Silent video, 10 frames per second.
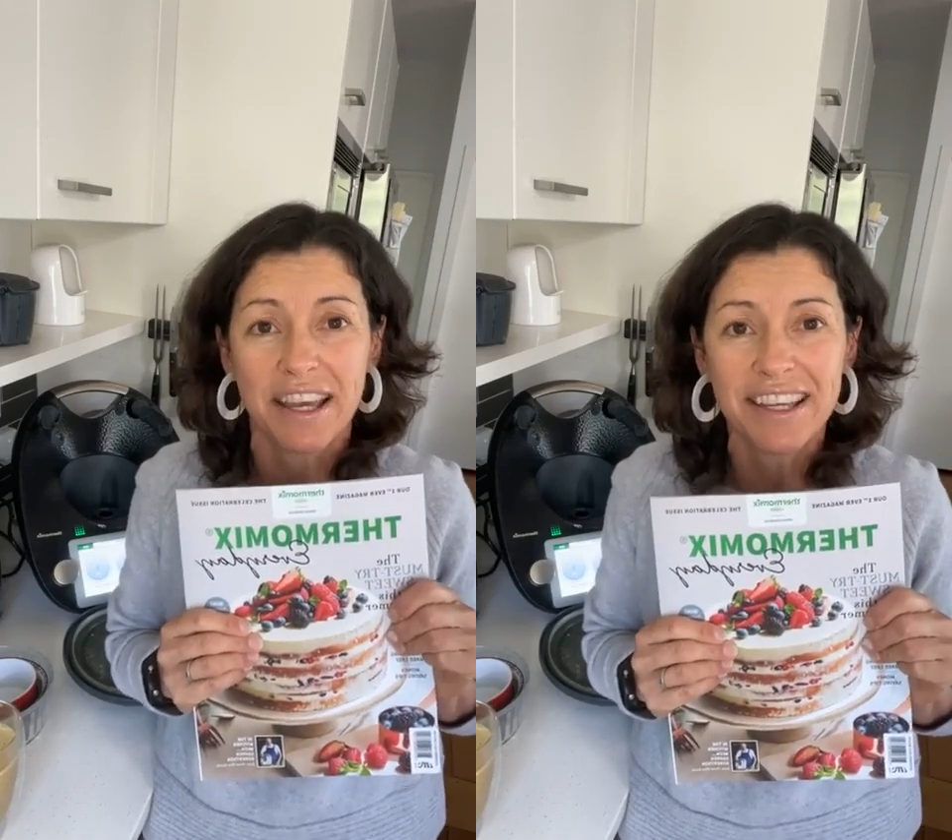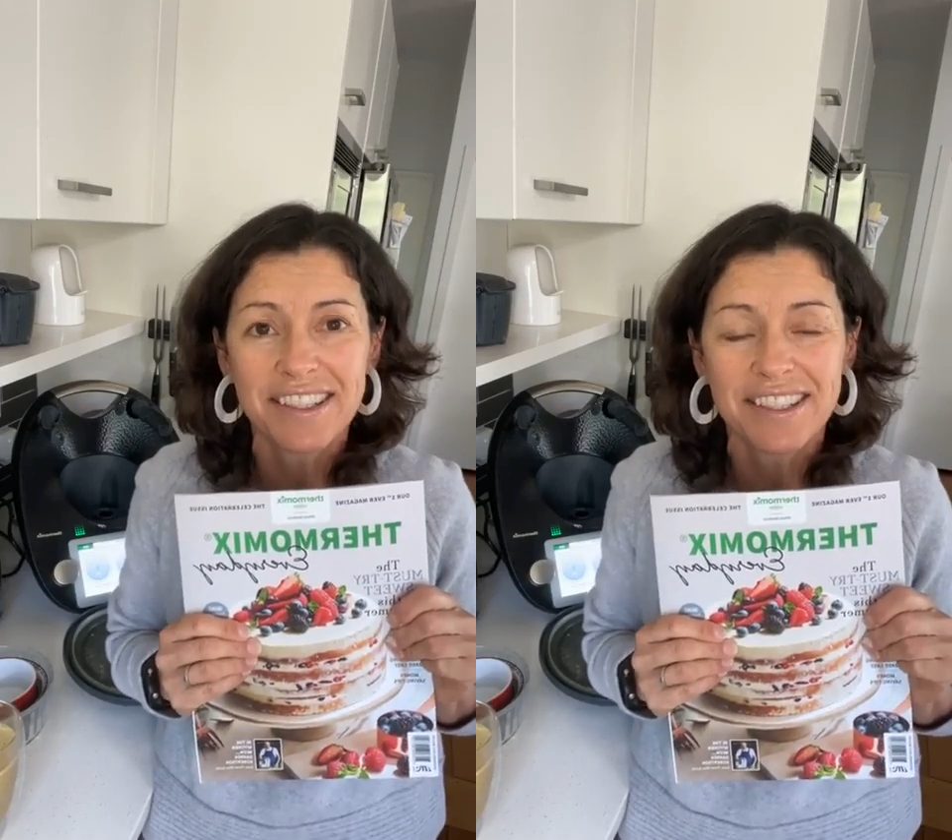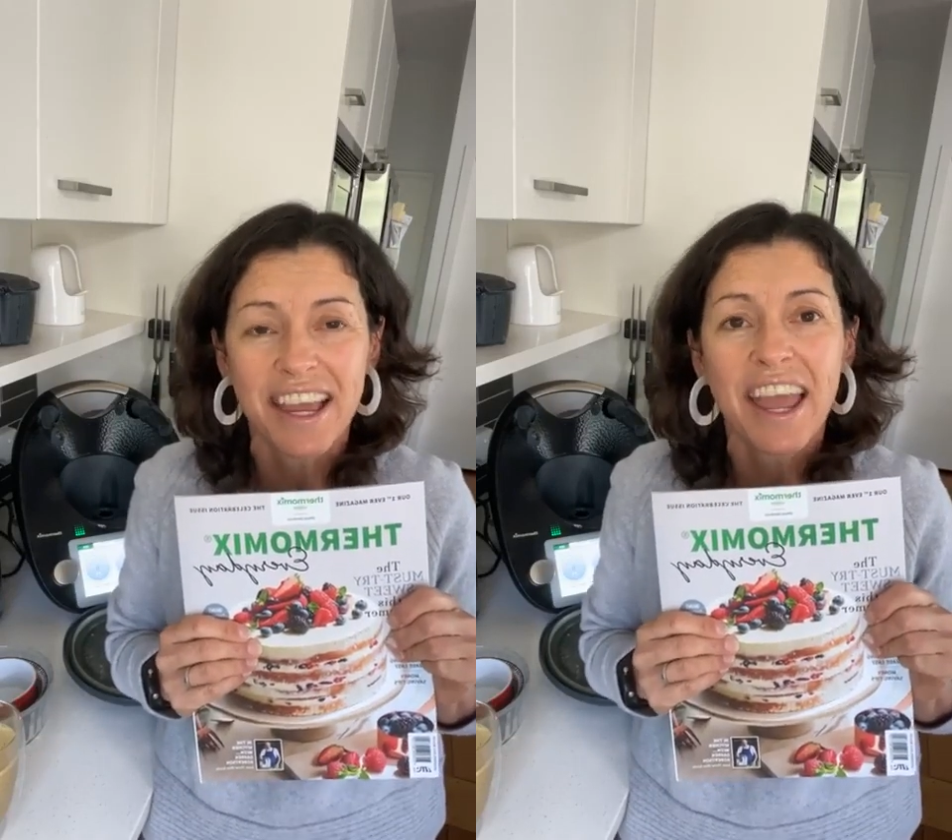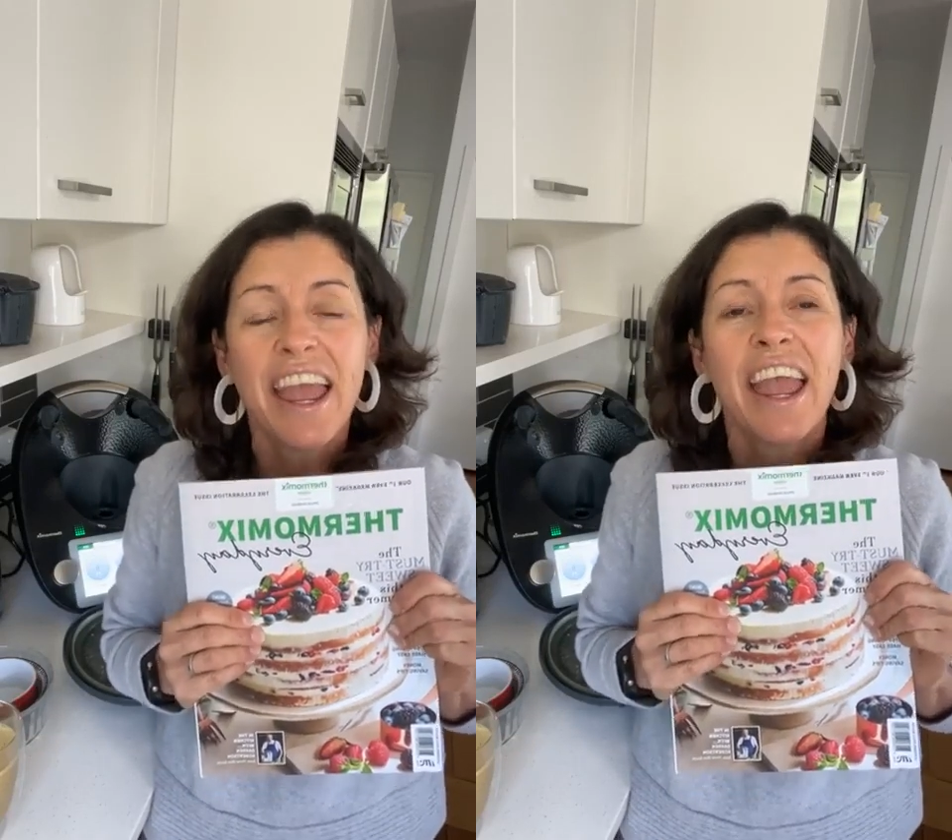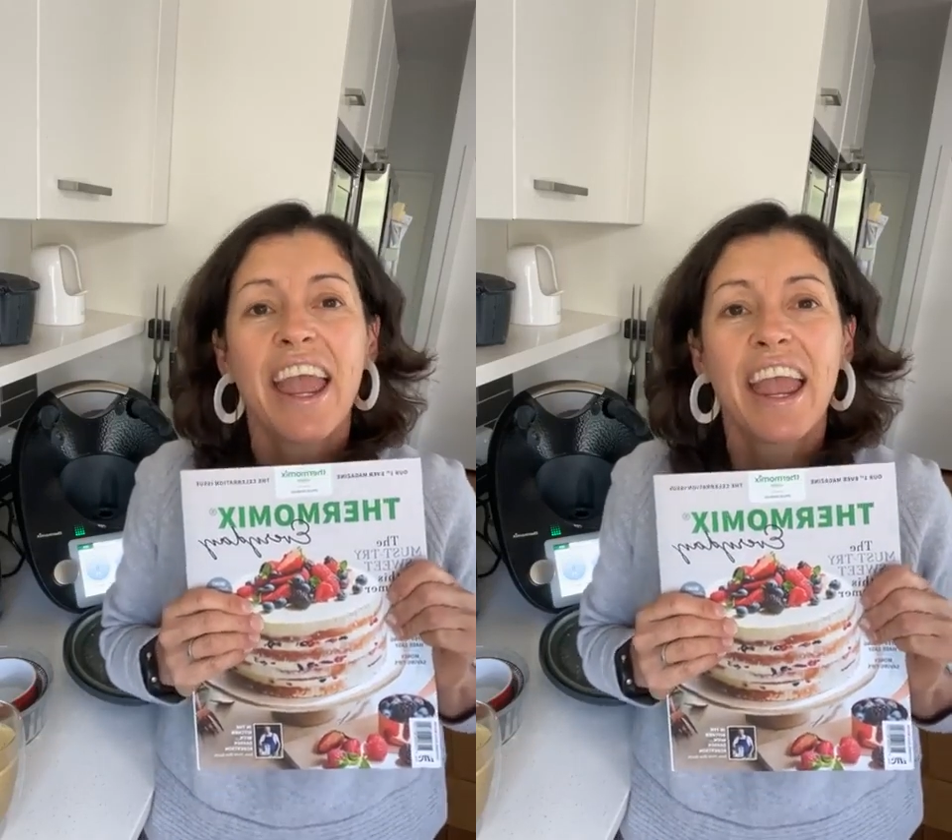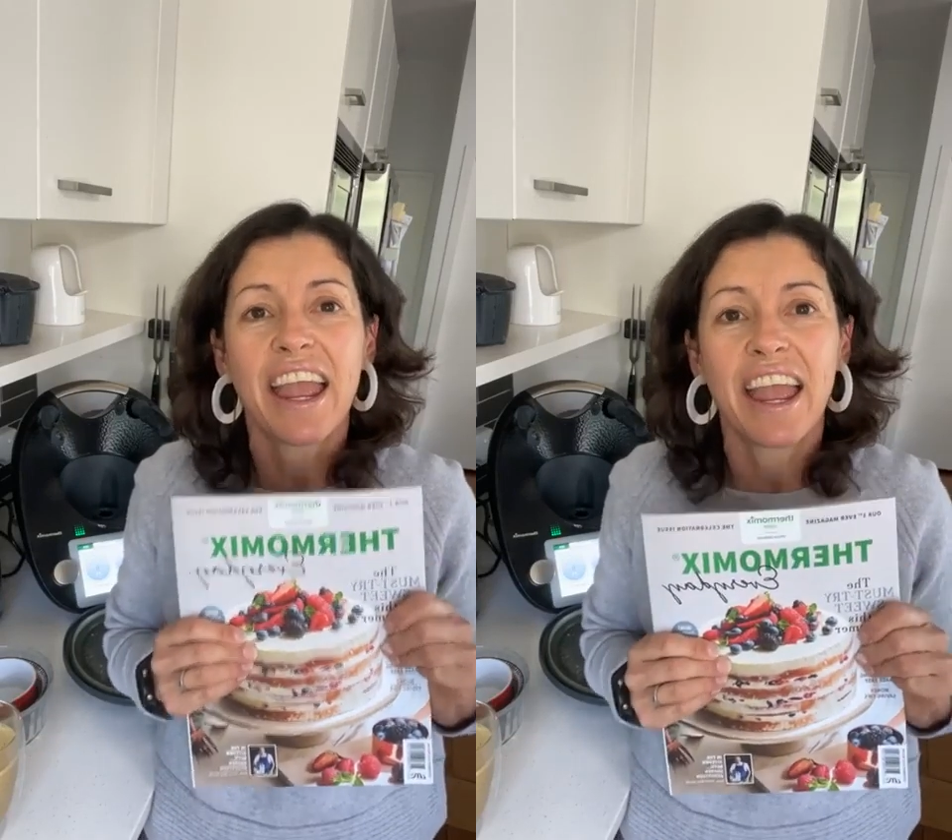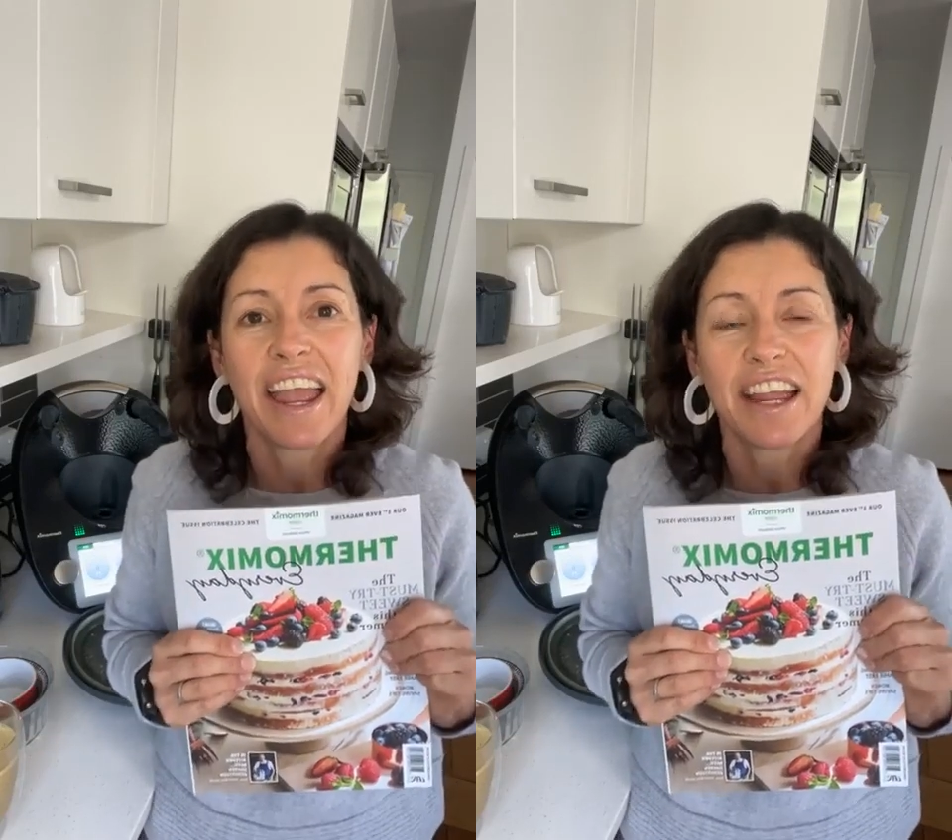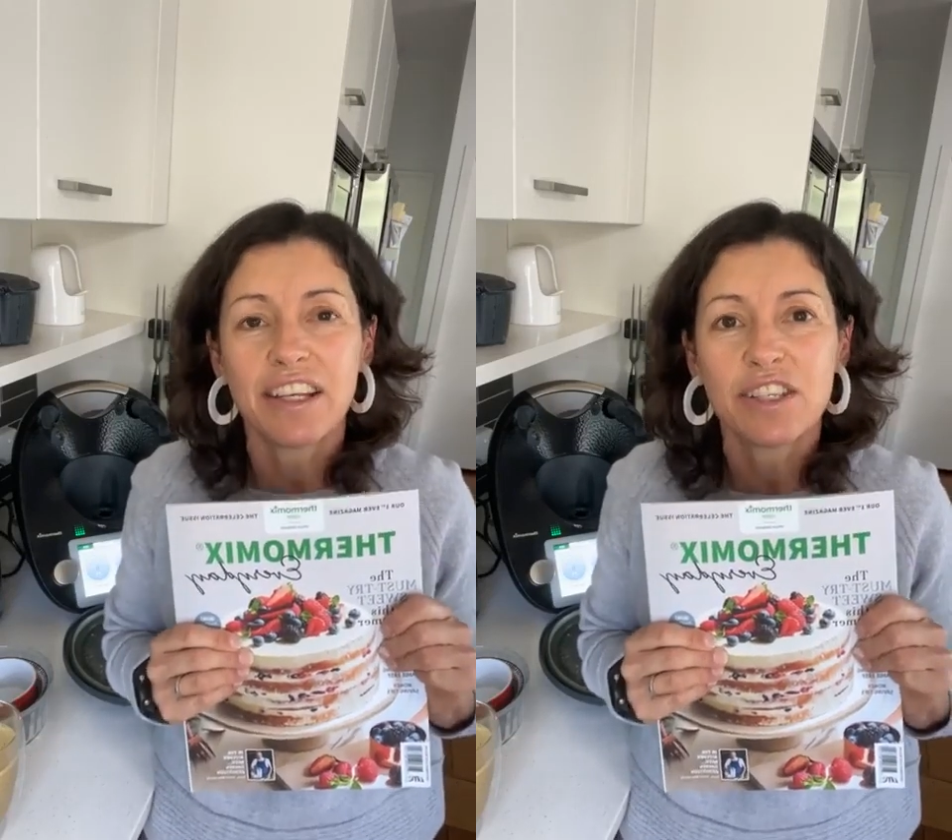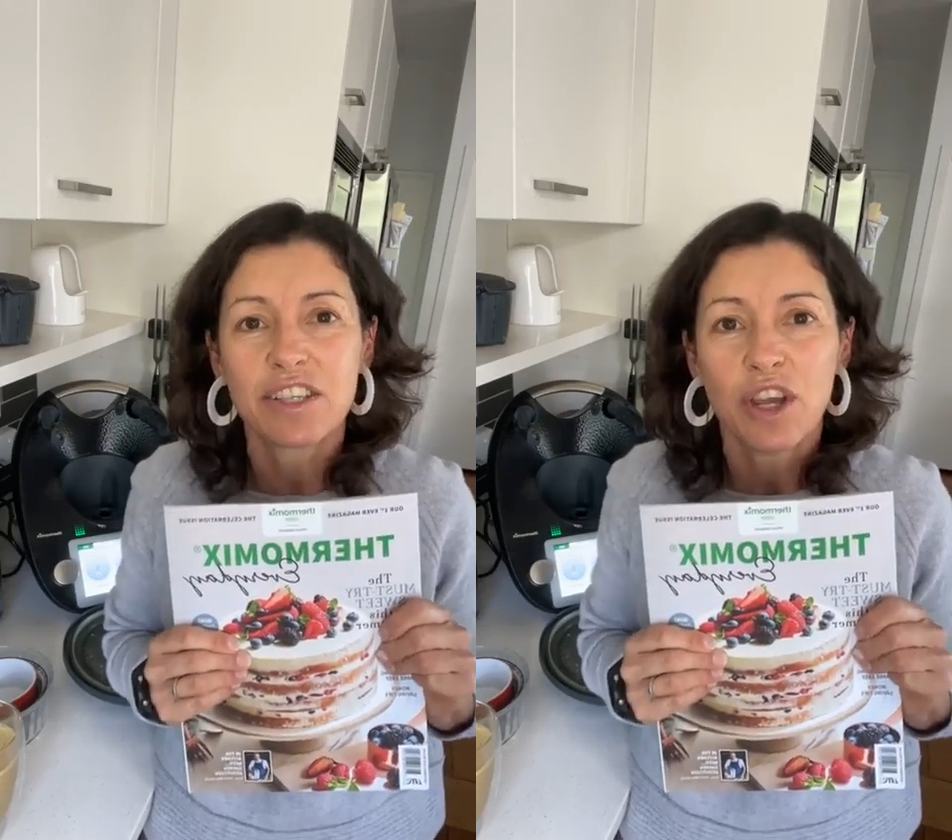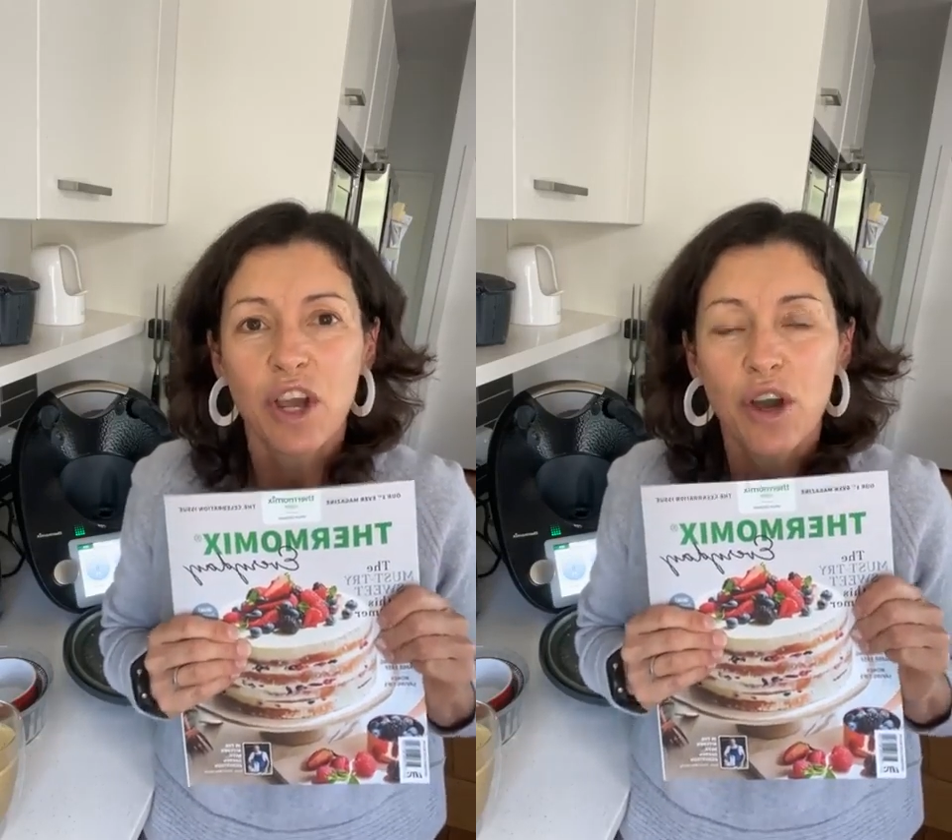is,
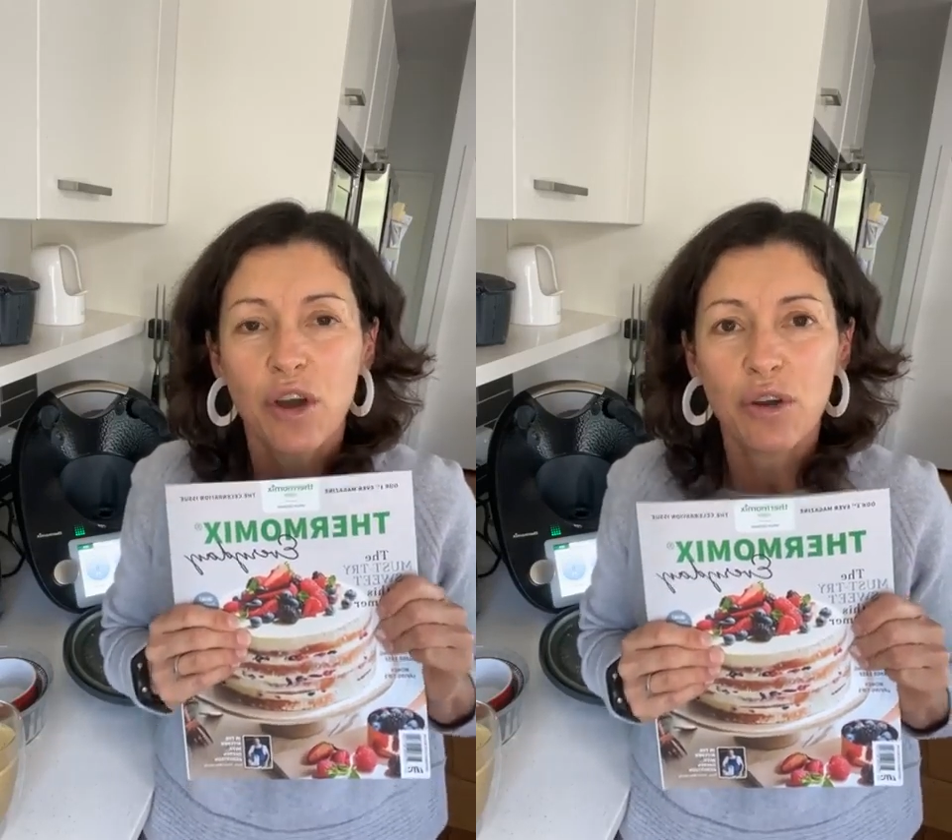and